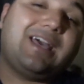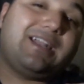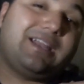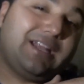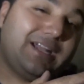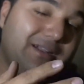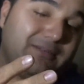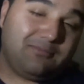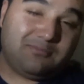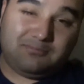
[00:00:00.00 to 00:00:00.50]
that
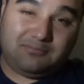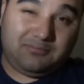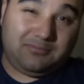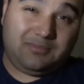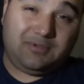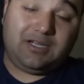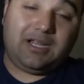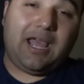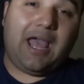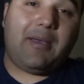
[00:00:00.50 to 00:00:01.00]
in,
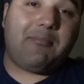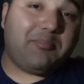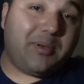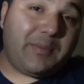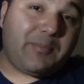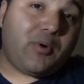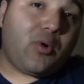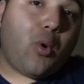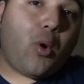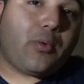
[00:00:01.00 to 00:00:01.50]
and
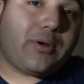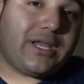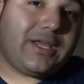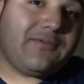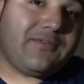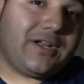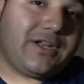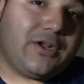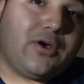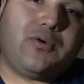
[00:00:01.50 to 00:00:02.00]
people won't
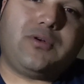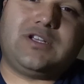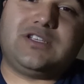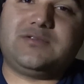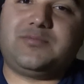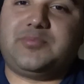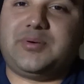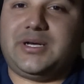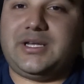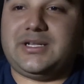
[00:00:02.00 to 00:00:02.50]
even
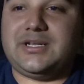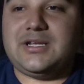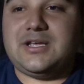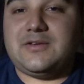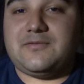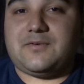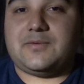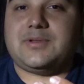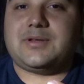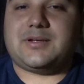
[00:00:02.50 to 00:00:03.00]
notice. But
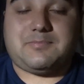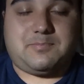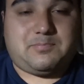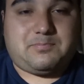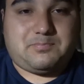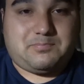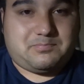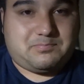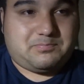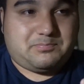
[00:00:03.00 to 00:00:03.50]
from the
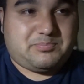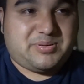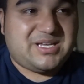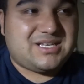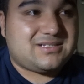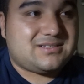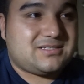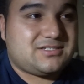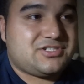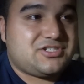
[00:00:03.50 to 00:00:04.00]

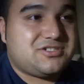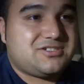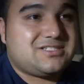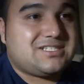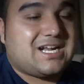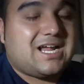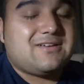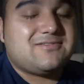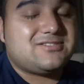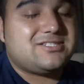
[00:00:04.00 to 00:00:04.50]
pictures
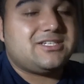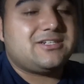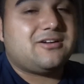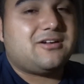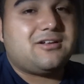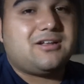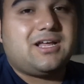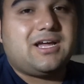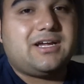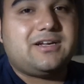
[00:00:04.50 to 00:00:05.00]
that I've seen
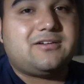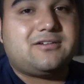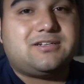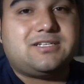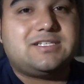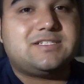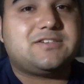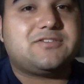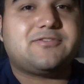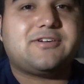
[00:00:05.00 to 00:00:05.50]
online on
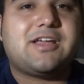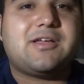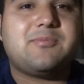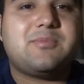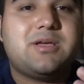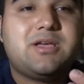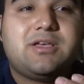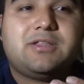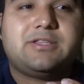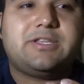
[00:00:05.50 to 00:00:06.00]
Instagram,
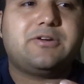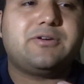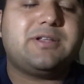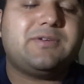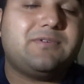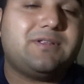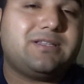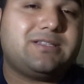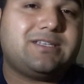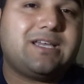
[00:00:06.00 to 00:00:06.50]
they don't
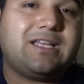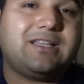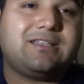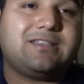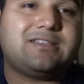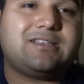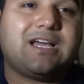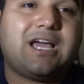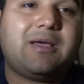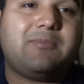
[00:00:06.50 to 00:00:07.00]
even take
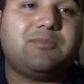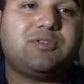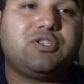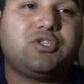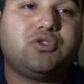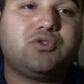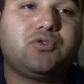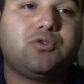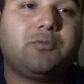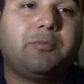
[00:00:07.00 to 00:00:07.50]
the time
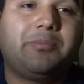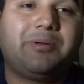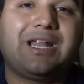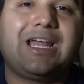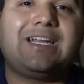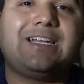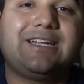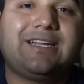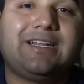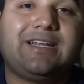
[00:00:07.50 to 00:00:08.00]
to
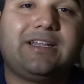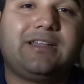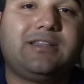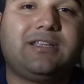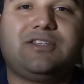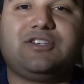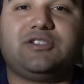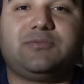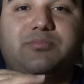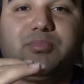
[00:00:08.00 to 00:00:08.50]
blend it in.
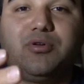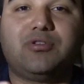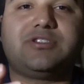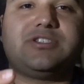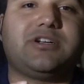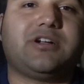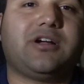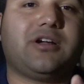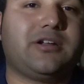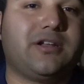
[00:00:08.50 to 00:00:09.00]
They just
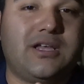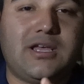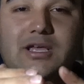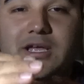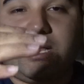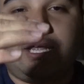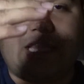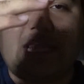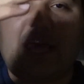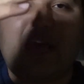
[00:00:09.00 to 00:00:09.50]
bolt it on
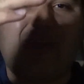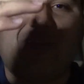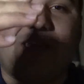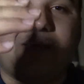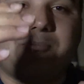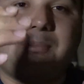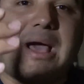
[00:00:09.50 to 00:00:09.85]
and they have like